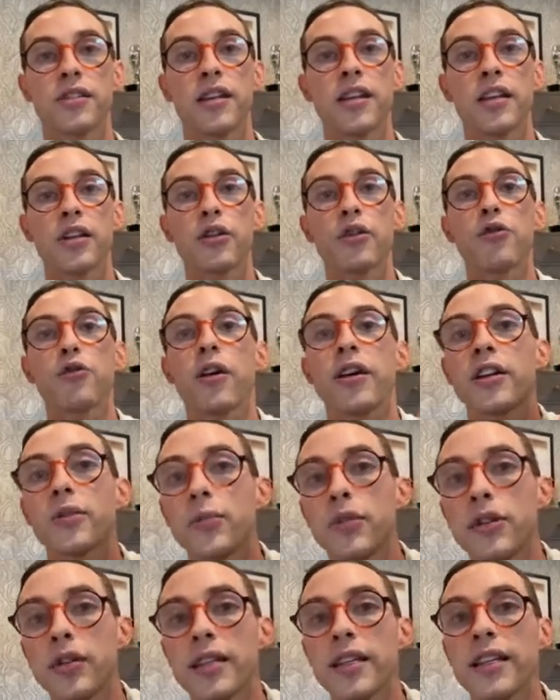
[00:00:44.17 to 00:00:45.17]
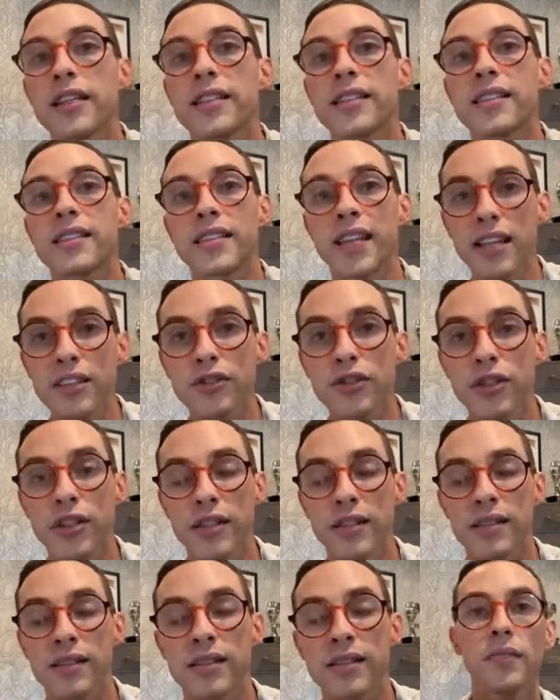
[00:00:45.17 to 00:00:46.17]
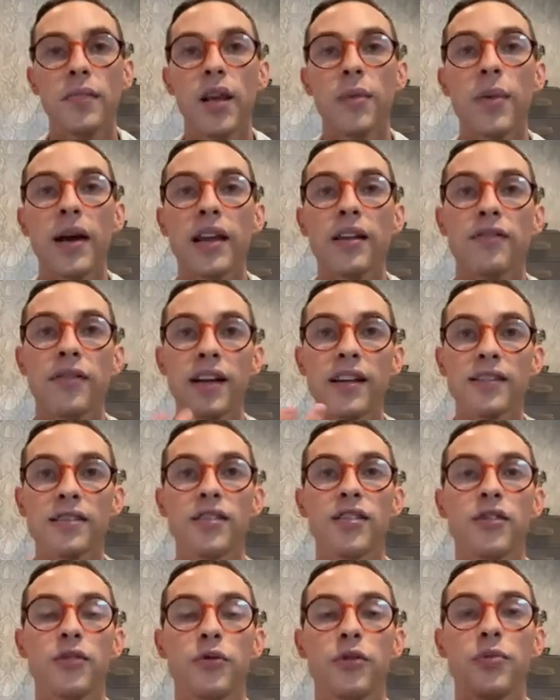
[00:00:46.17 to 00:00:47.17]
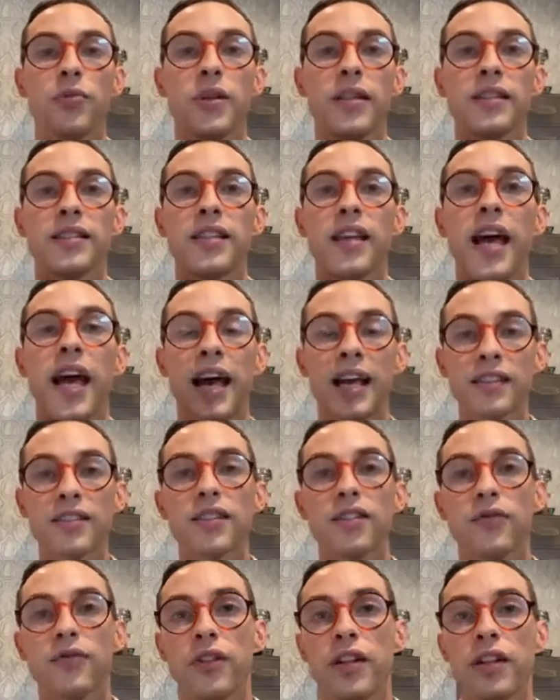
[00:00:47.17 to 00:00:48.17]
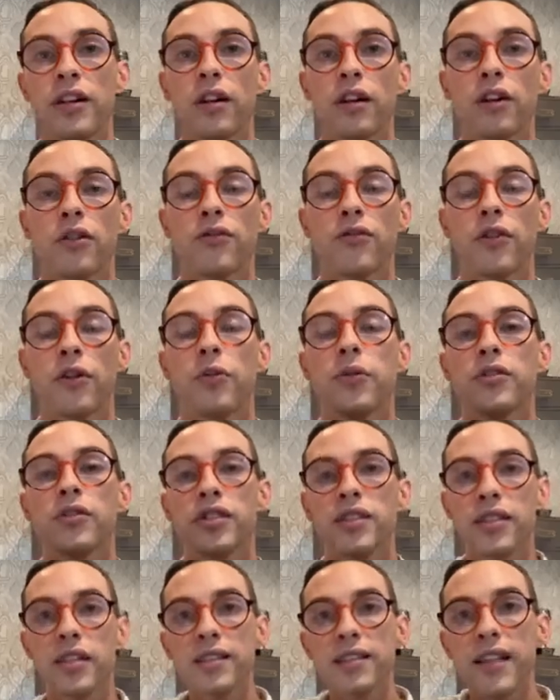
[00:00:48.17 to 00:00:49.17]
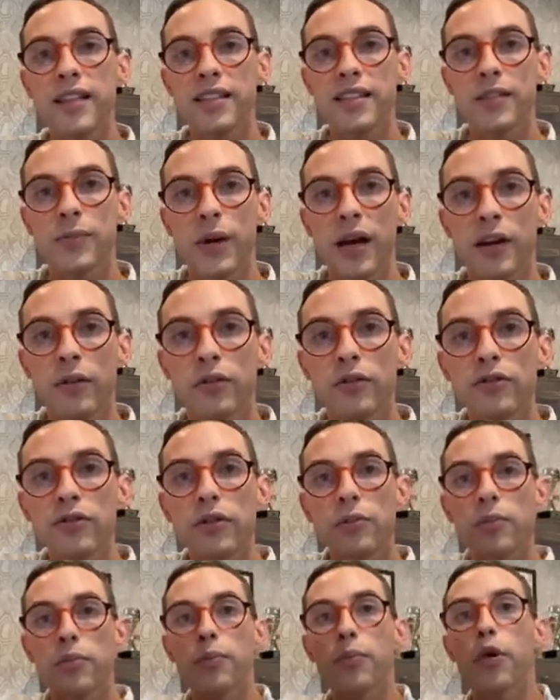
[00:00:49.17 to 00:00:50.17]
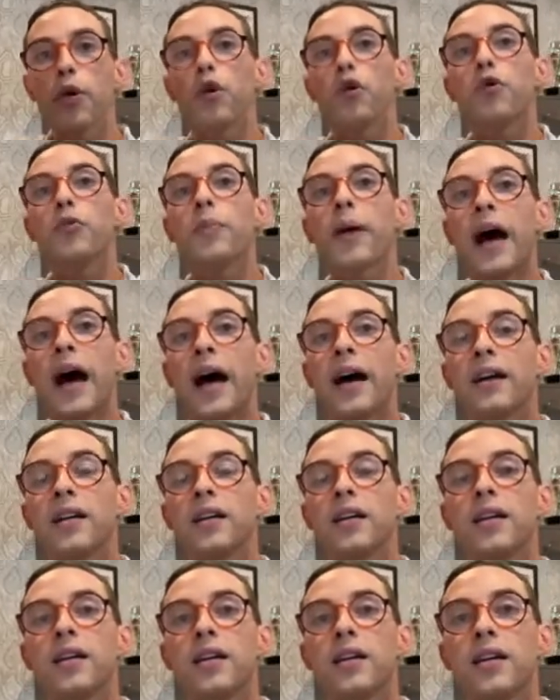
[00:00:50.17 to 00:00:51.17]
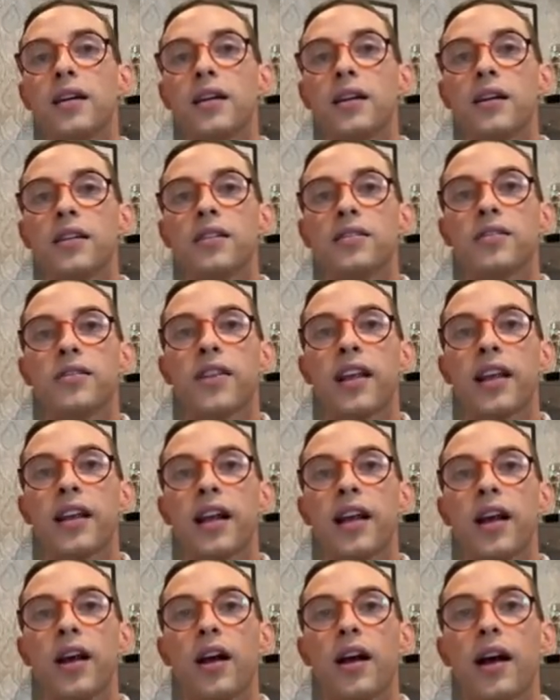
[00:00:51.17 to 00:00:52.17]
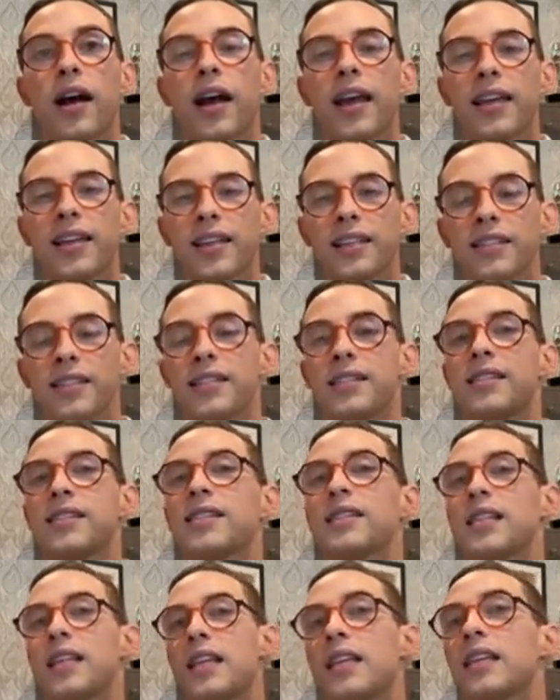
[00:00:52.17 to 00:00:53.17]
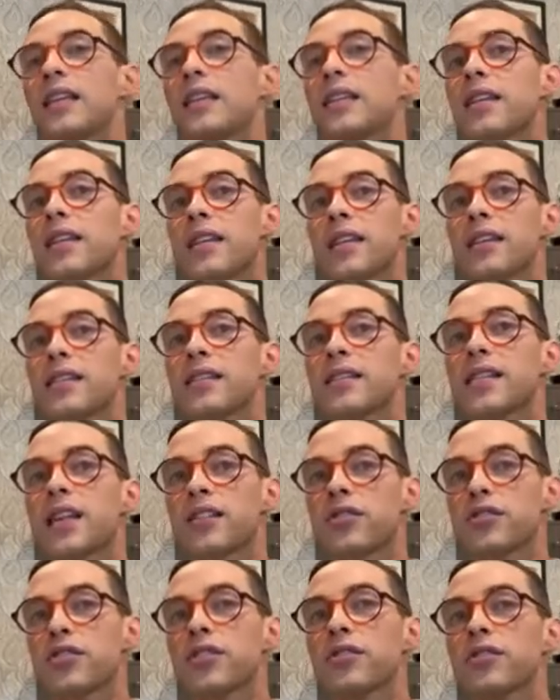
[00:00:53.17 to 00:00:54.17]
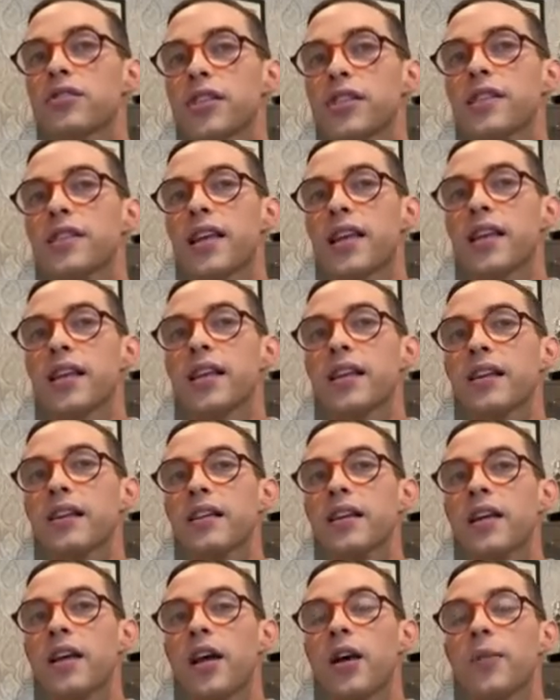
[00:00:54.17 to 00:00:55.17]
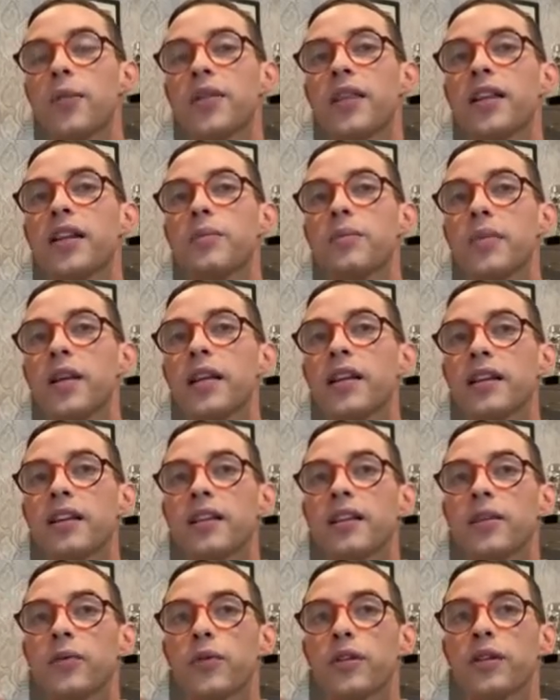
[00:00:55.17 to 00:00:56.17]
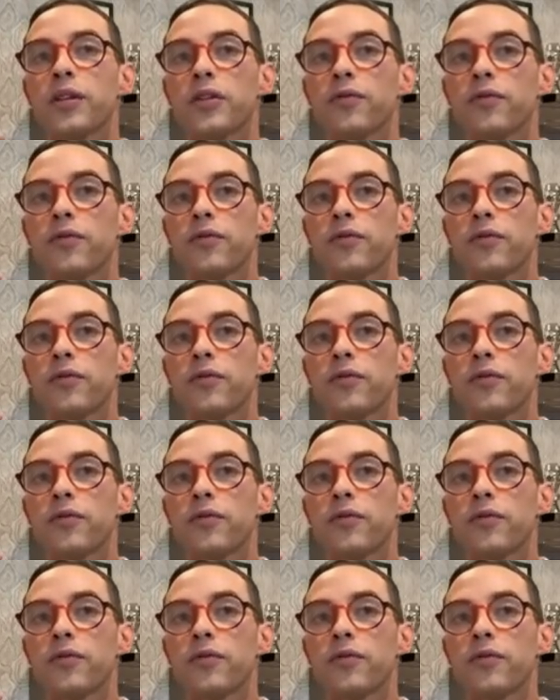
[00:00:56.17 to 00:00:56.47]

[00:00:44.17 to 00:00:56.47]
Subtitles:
incredible extensions, my advice to you would be to ask your videographer when she does that spiral to pull back so that I can see the extension she's hitting. But then immediately when the